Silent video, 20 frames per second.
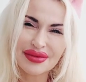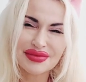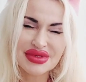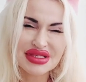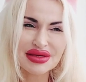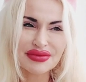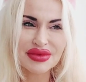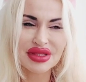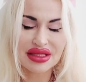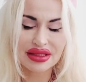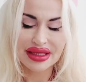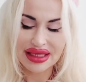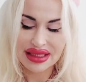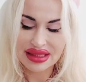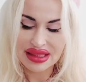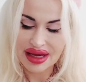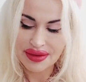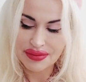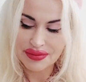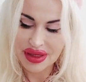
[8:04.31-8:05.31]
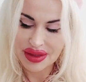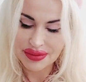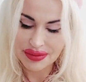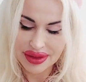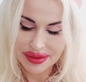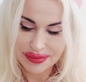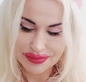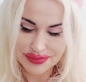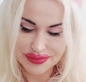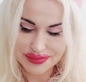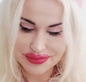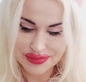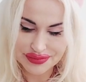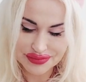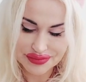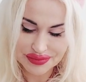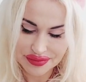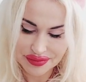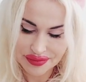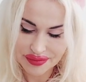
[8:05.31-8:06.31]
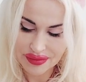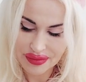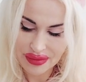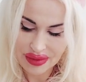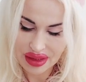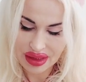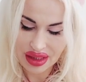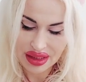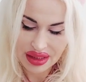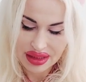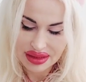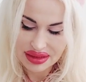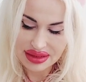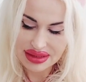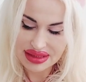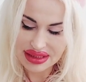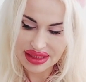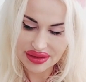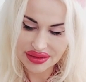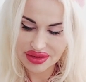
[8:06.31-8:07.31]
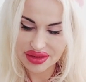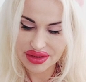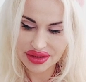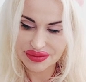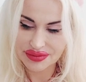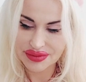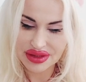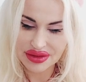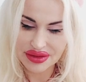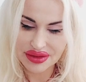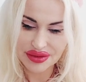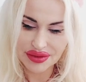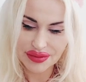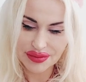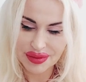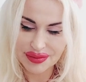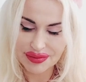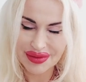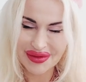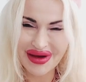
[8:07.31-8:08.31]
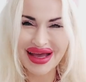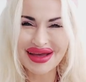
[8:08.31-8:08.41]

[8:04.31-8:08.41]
Something like that, baby. Let's see how you're going to meet the new boo-boo.